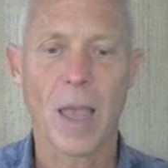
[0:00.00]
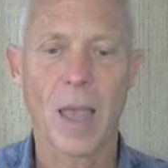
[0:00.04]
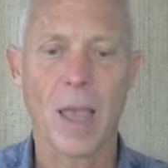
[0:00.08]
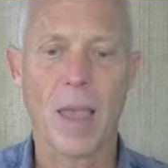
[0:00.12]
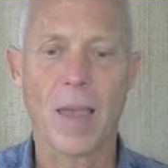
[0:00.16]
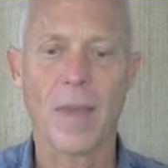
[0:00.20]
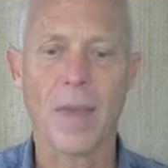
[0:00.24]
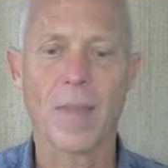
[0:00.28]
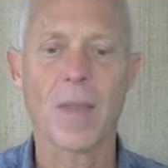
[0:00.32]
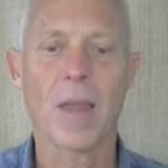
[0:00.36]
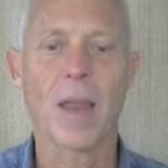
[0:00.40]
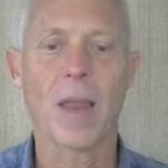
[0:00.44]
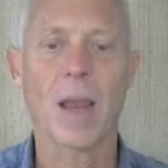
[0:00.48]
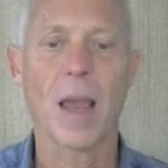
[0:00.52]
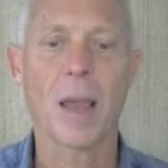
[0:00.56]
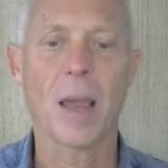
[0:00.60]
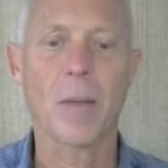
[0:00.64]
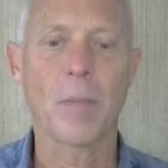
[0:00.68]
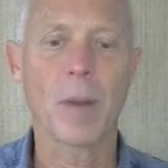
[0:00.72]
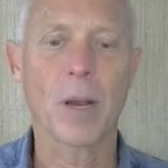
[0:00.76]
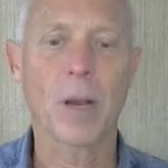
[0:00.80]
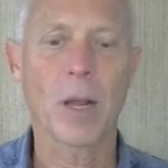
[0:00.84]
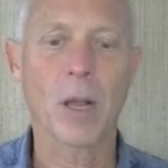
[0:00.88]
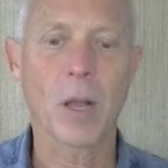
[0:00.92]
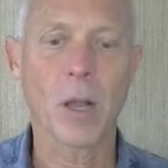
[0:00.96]
And then I'm
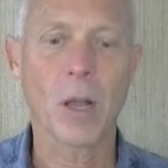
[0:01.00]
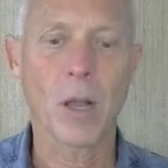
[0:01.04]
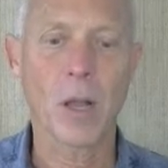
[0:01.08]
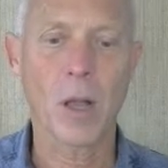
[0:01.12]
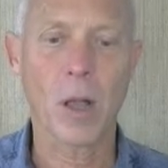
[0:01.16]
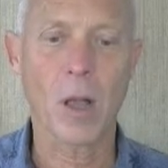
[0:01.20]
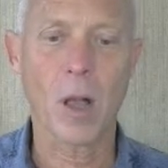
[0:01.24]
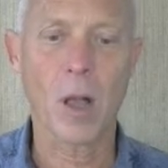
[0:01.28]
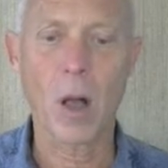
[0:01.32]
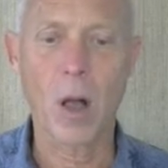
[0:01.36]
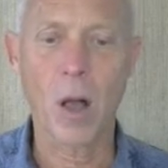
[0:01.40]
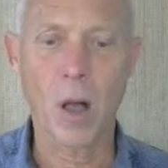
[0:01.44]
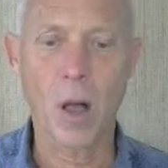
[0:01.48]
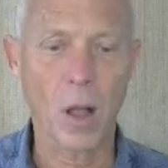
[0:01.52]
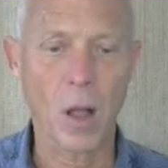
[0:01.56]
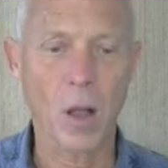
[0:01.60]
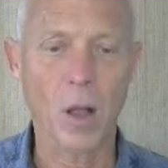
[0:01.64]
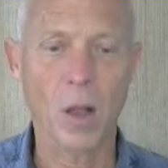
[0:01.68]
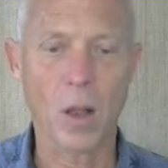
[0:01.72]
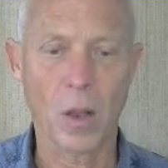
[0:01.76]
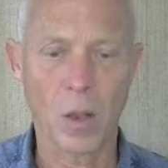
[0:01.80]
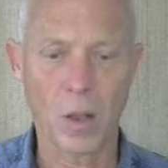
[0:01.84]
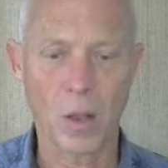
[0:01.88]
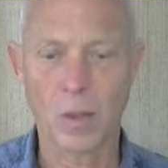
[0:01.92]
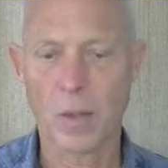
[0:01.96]
going
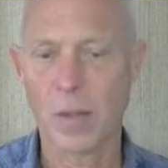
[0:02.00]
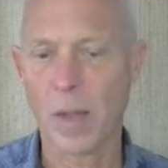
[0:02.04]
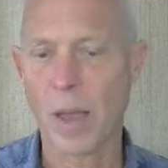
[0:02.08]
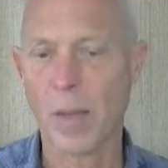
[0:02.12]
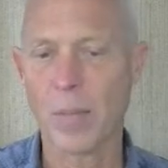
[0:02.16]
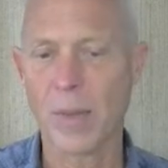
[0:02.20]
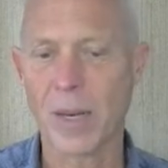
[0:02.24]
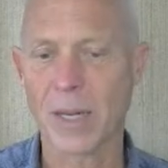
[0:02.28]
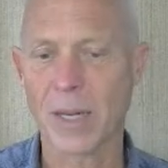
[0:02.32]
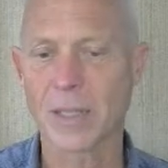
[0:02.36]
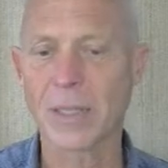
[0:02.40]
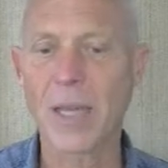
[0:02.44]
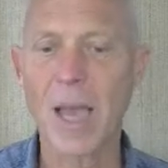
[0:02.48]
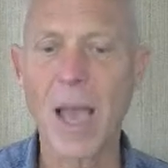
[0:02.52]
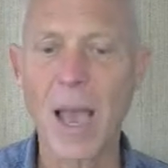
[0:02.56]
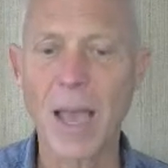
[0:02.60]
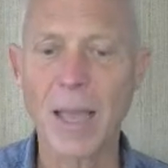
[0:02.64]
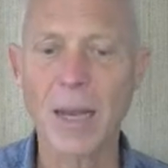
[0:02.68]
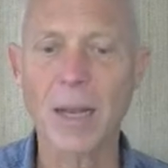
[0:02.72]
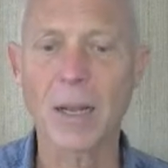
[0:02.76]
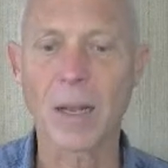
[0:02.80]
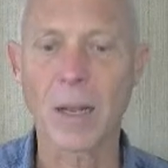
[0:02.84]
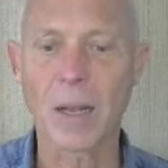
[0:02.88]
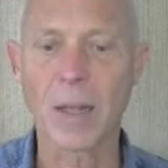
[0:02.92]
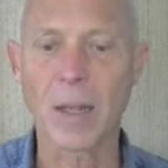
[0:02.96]
to
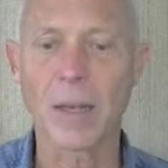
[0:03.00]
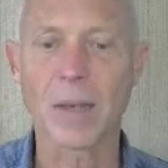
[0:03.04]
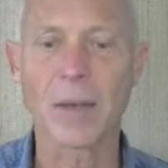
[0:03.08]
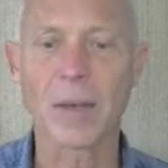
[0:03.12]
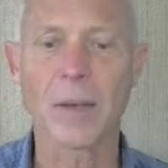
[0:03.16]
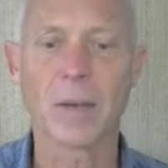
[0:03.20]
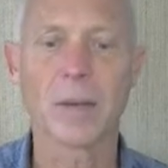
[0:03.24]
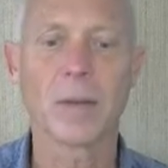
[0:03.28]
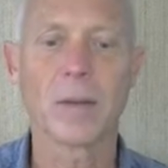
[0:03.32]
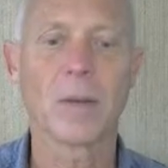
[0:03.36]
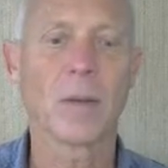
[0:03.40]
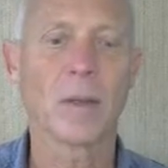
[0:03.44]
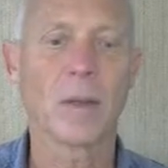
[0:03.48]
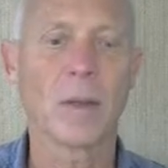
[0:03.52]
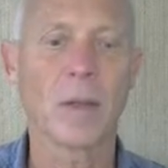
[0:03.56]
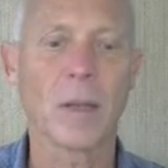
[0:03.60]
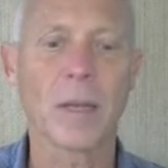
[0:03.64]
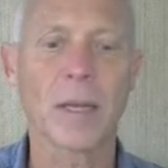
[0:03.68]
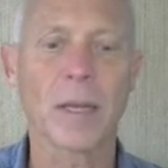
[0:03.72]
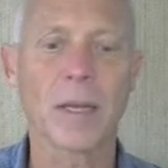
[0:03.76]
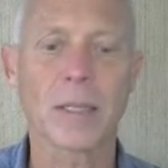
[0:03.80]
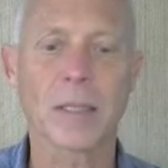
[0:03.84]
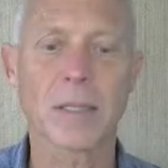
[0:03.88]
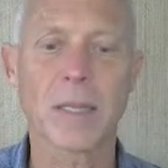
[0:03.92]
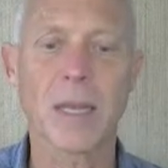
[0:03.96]
title it
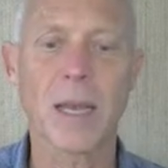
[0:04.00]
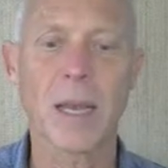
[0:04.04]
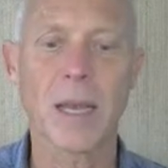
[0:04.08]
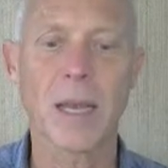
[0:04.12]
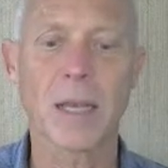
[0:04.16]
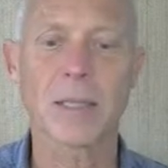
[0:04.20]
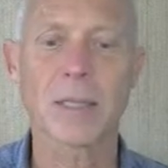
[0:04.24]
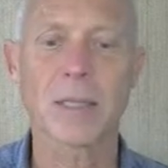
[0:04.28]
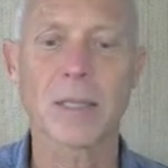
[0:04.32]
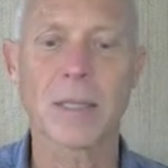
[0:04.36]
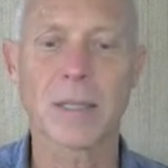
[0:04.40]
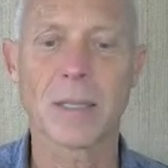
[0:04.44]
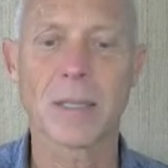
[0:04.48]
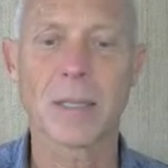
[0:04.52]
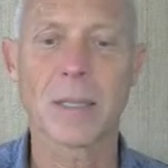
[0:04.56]
link text